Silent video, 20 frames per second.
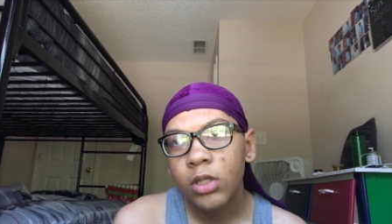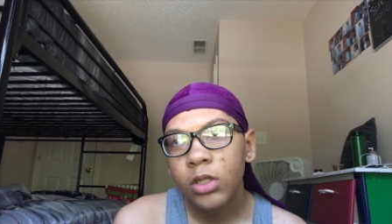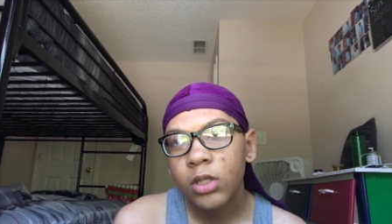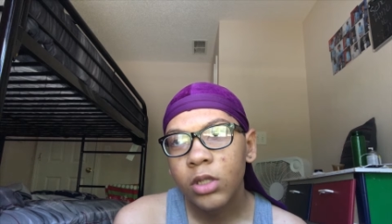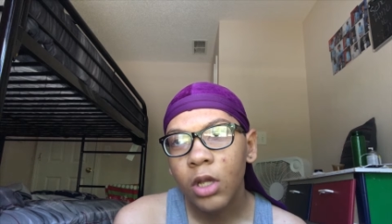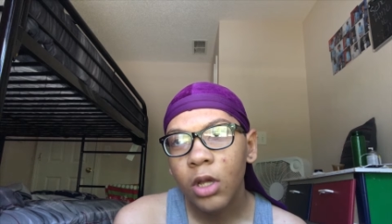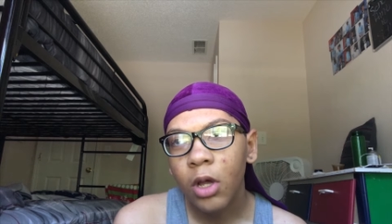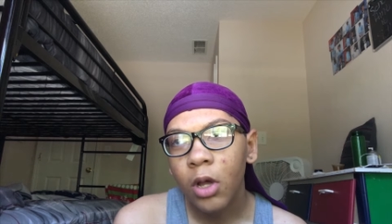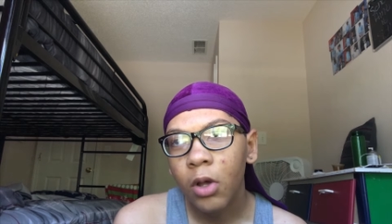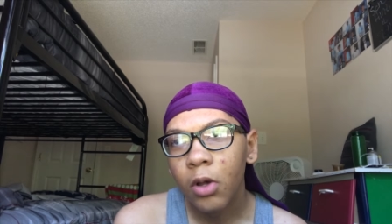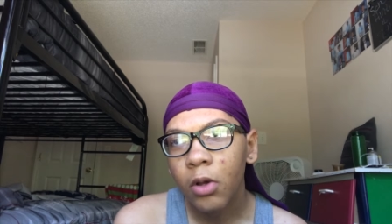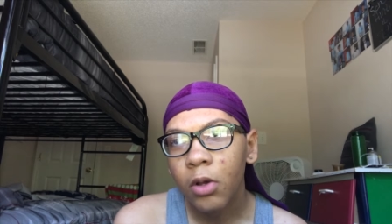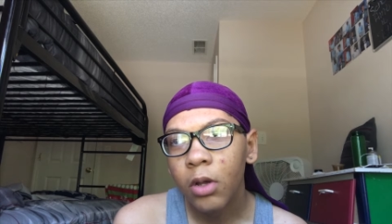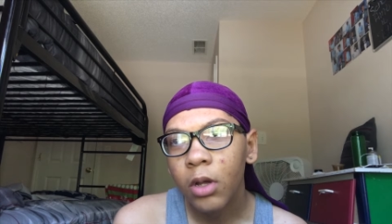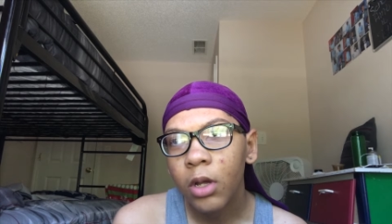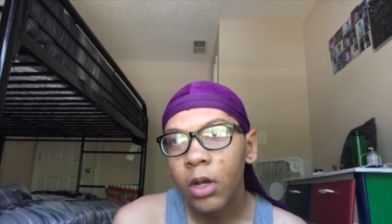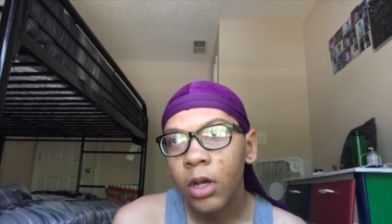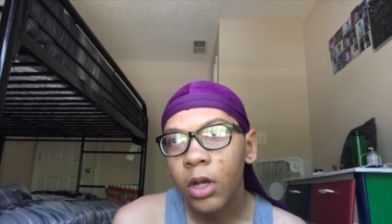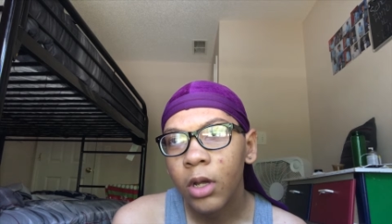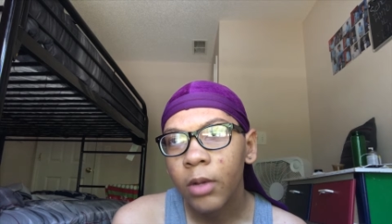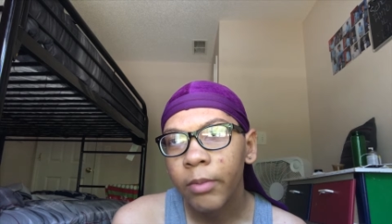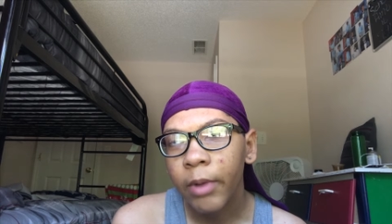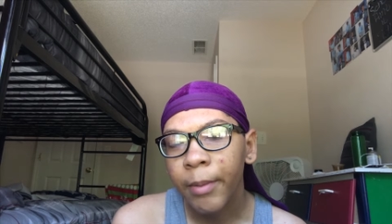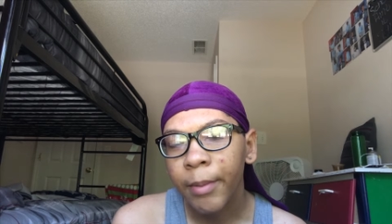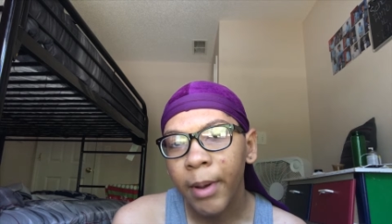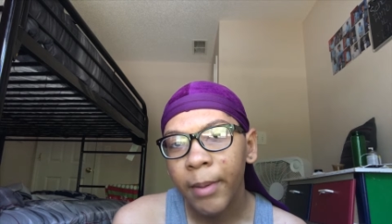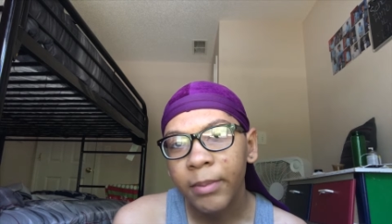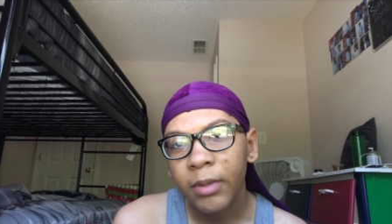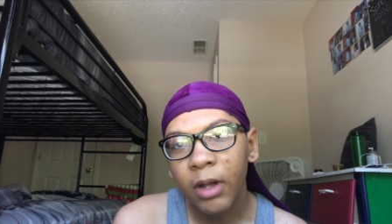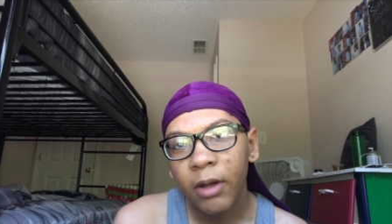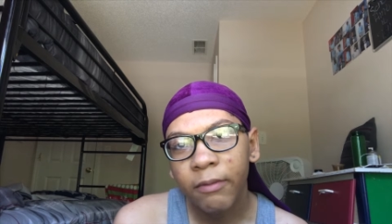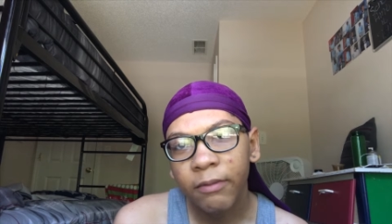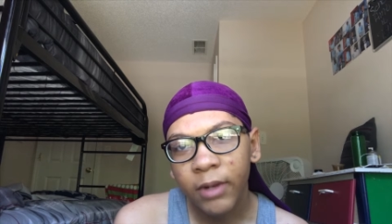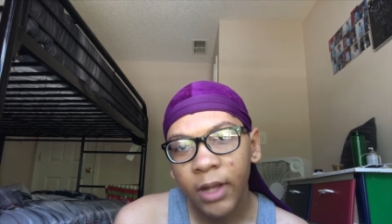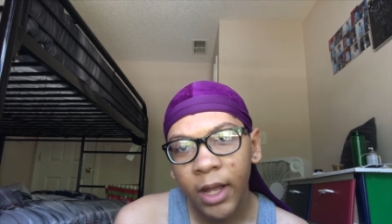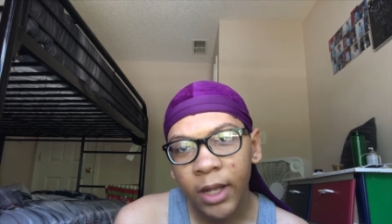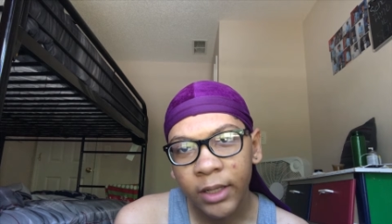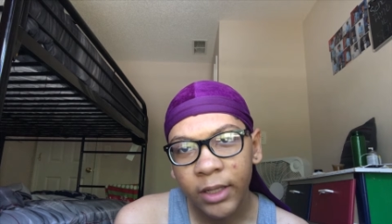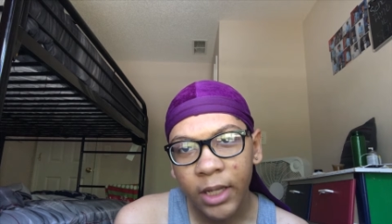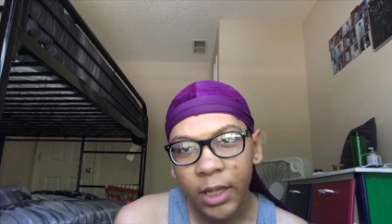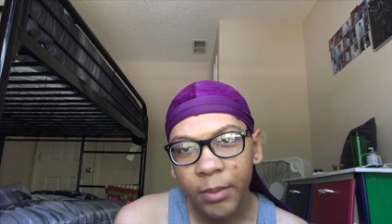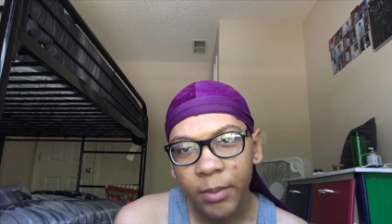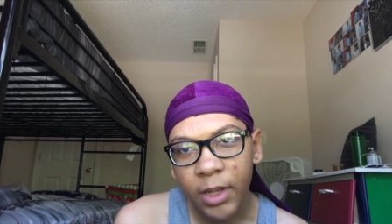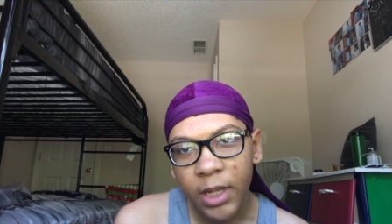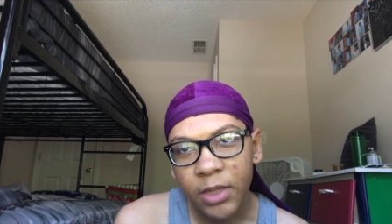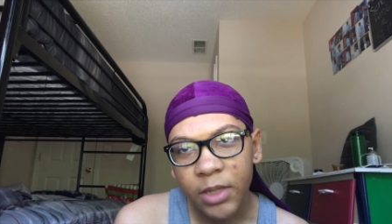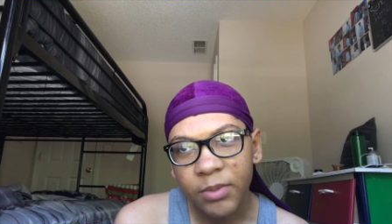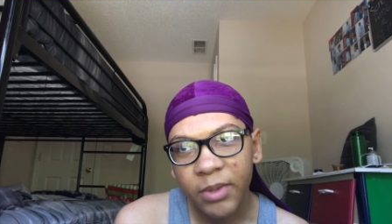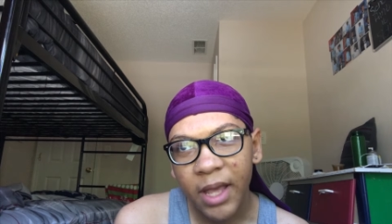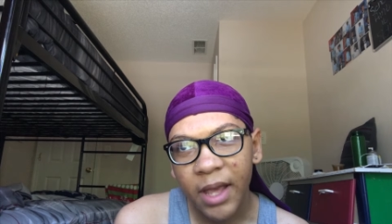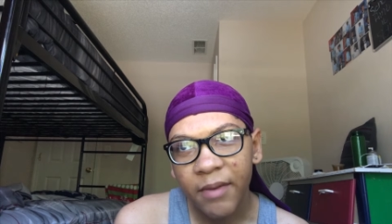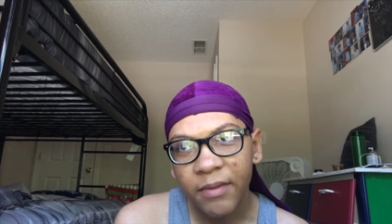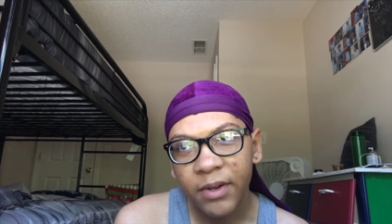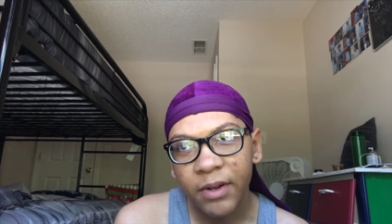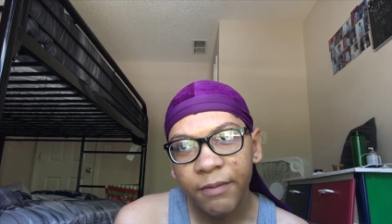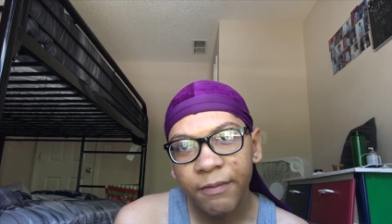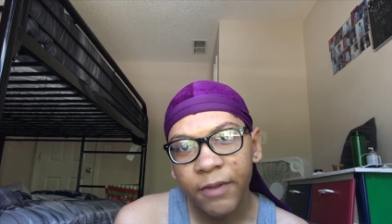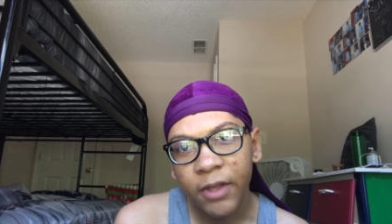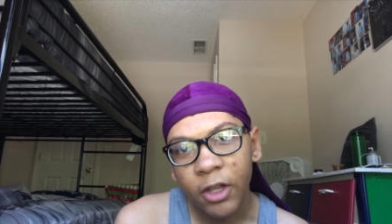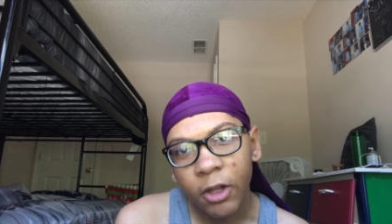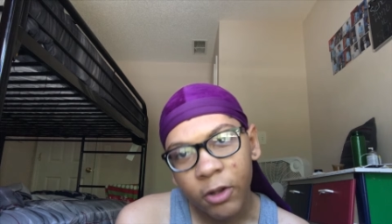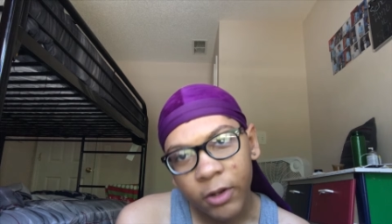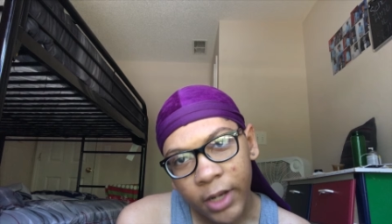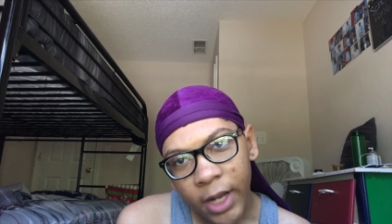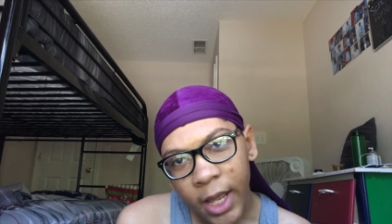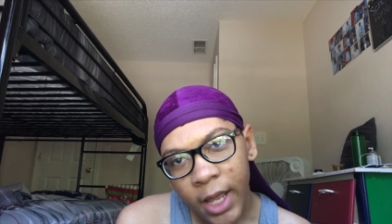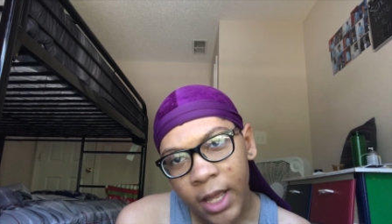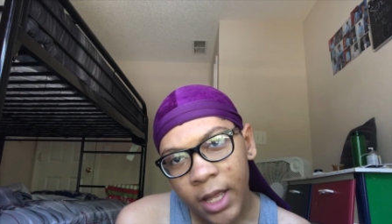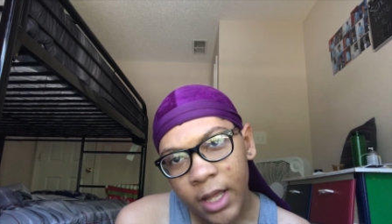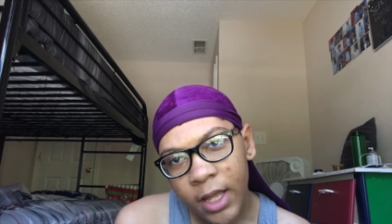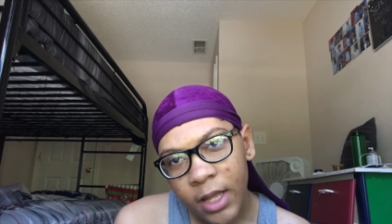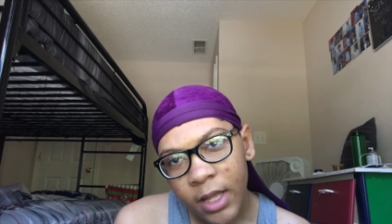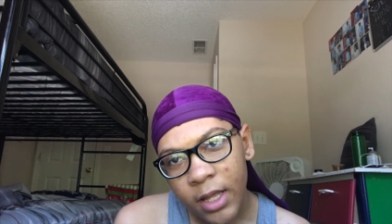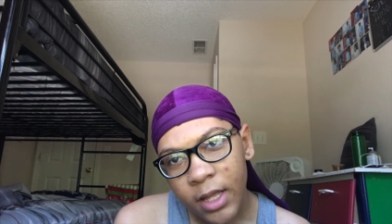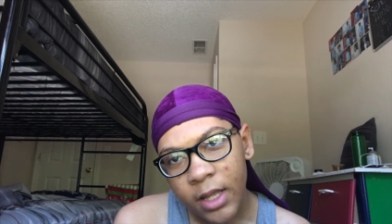so I'm probably gonna vlog then because we're having a field day.